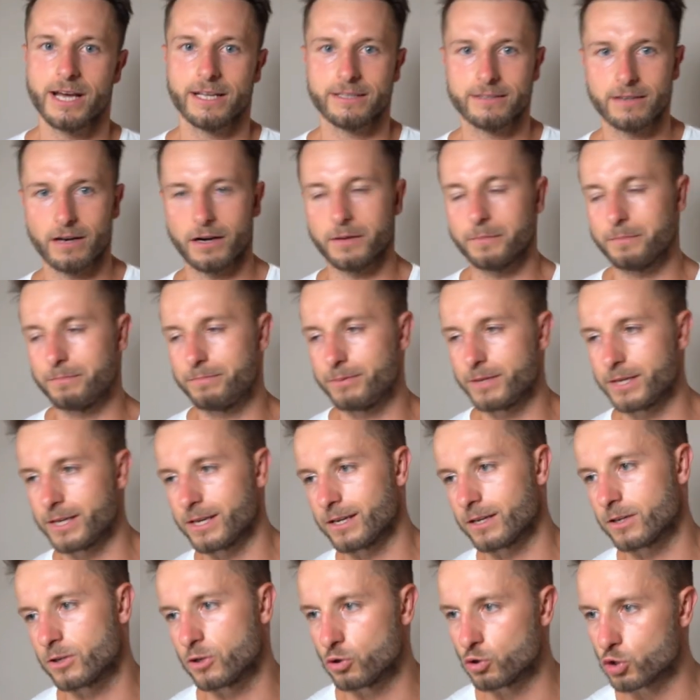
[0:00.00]
they are
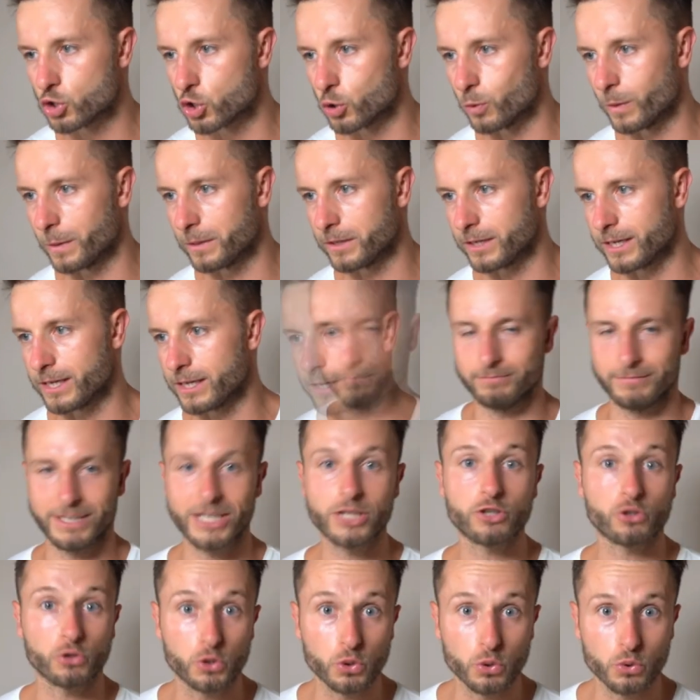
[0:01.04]
being usually
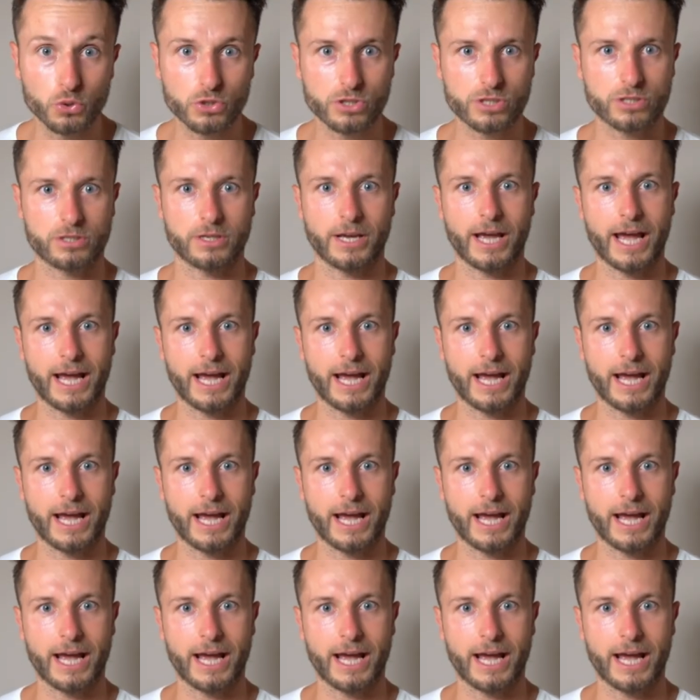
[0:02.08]
introduced